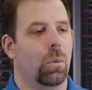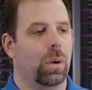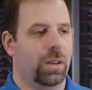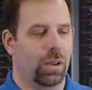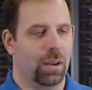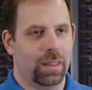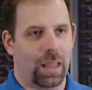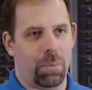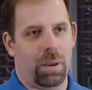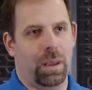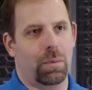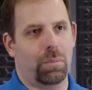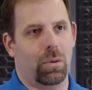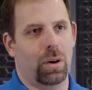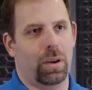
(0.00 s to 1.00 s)
We took that
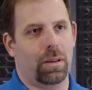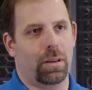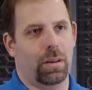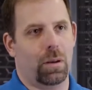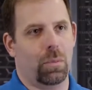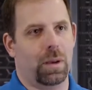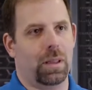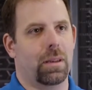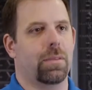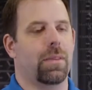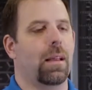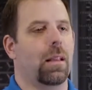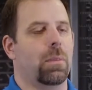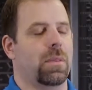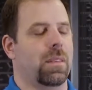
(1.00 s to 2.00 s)
pain point and we
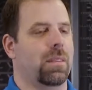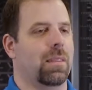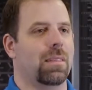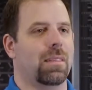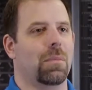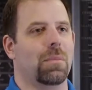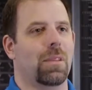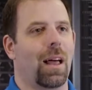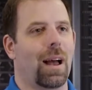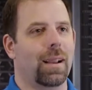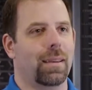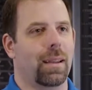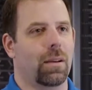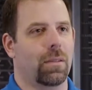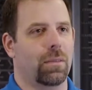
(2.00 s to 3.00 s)
developed the system
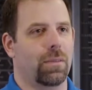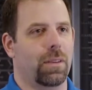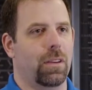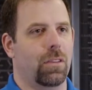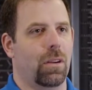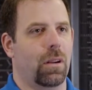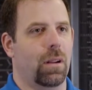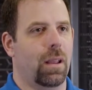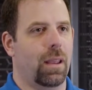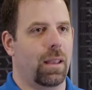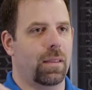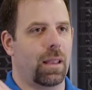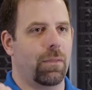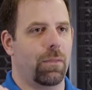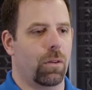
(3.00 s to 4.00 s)
lockdown feature
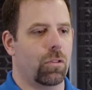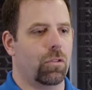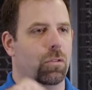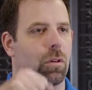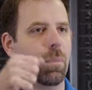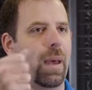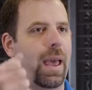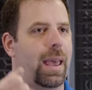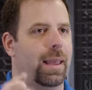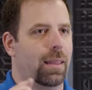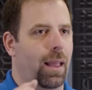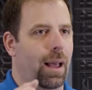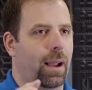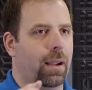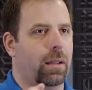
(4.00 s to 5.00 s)
as a virtual
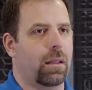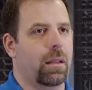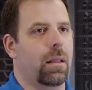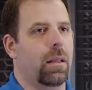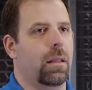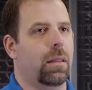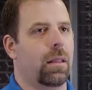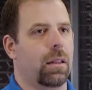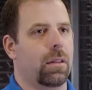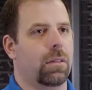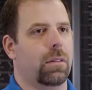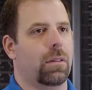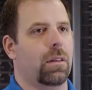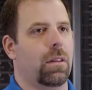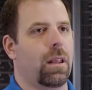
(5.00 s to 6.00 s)
padlock that
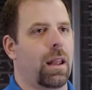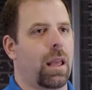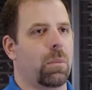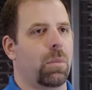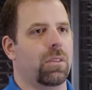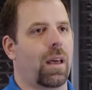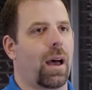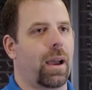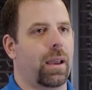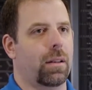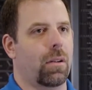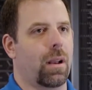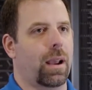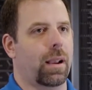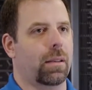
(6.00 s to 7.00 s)
enables
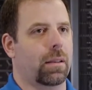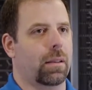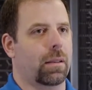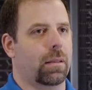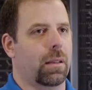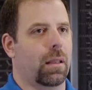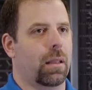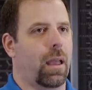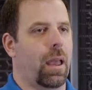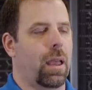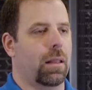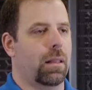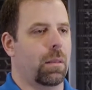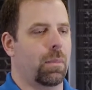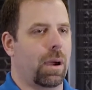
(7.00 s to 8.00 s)
iDRAC
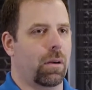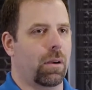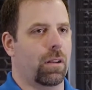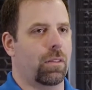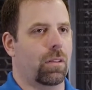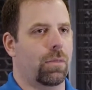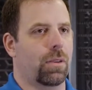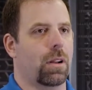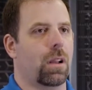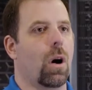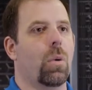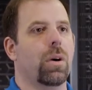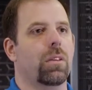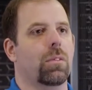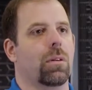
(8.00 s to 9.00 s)
and the PowerEdge server to
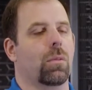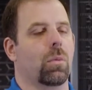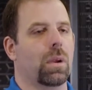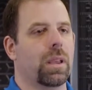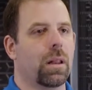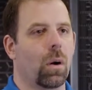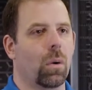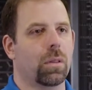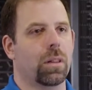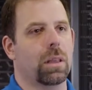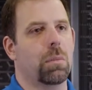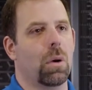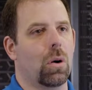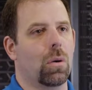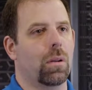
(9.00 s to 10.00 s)
go into a
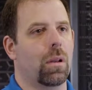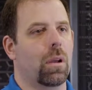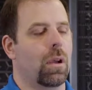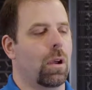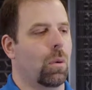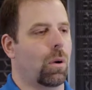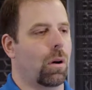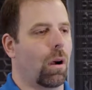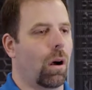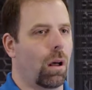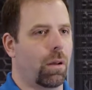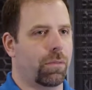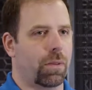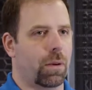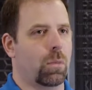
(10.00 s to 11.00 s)
read-only mode where
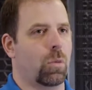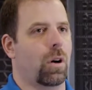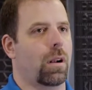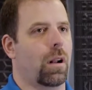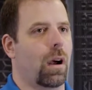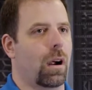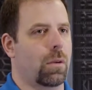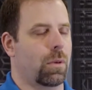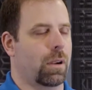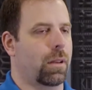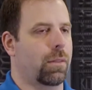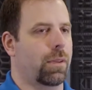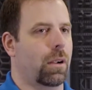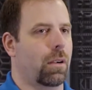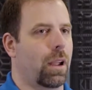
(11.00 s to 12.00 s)
all firmware and hardware
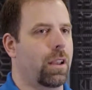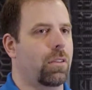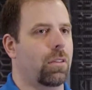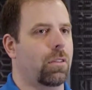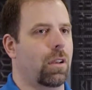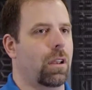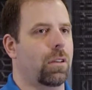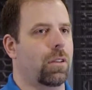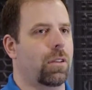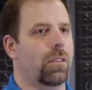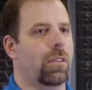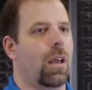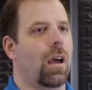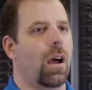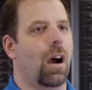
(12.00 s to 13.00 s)
configuration
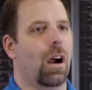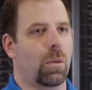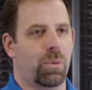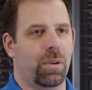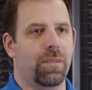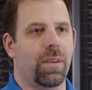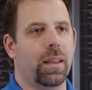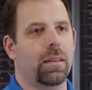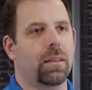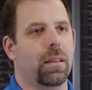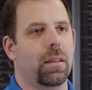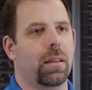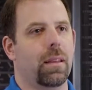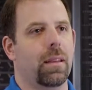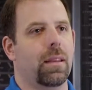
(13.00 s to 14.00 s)
changes are
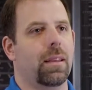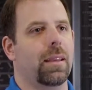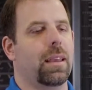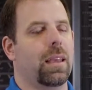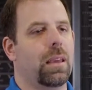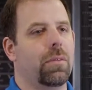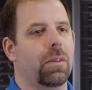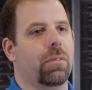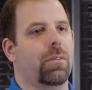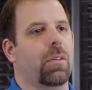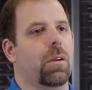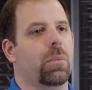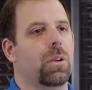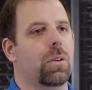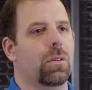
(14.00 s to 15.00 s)
prevented, even
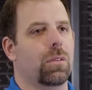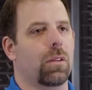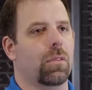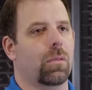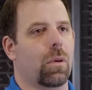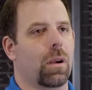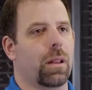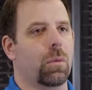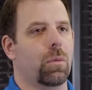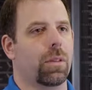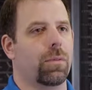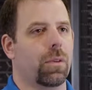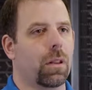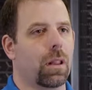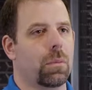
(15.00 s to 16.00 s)
from users running
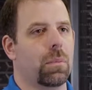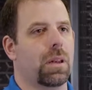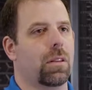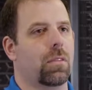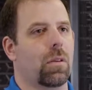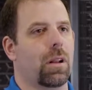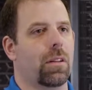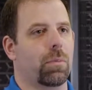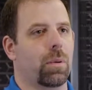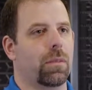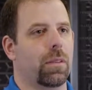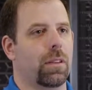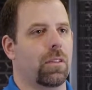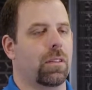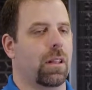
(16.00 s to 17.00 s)
with full administrative
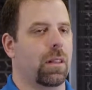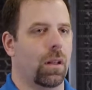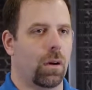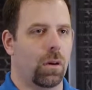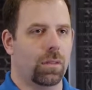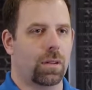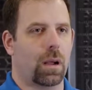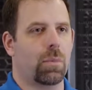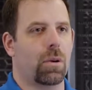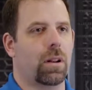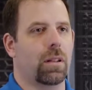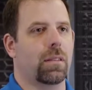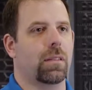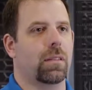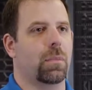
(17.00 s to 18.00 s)
privileges in the host
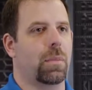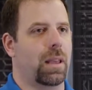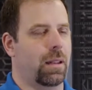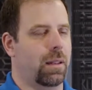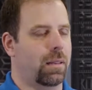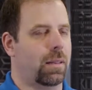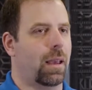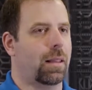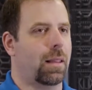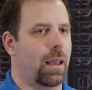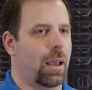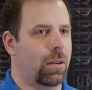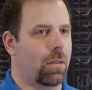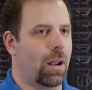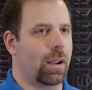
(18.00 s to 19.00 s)
operating system and inside the
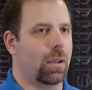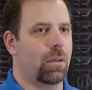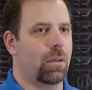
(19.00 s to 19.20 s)
iDRAC